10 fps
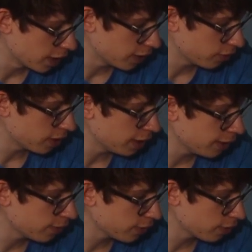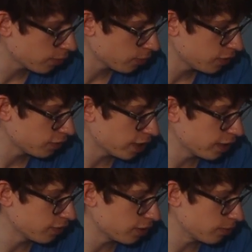and you can even
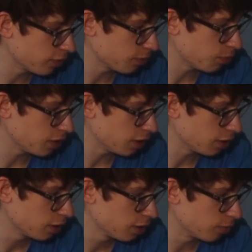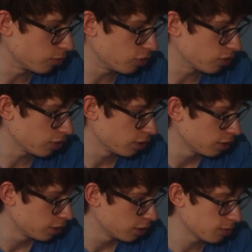resize them to be
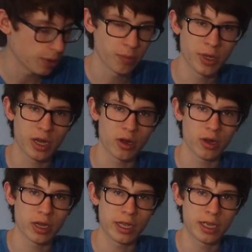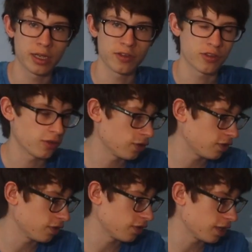bigger, and so,
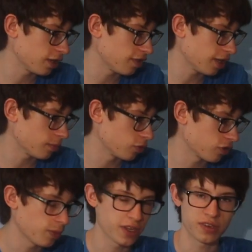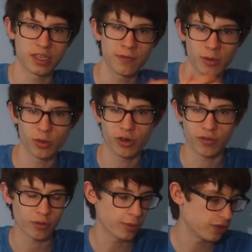since they can take up more space and give you more
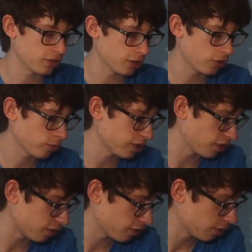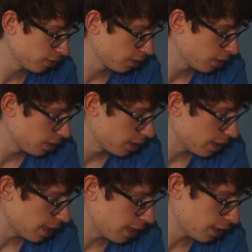information on your widgets.
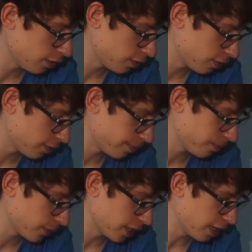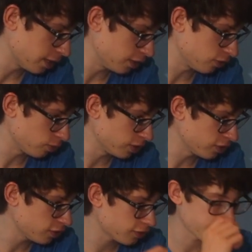And that is
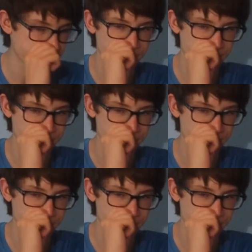widgets.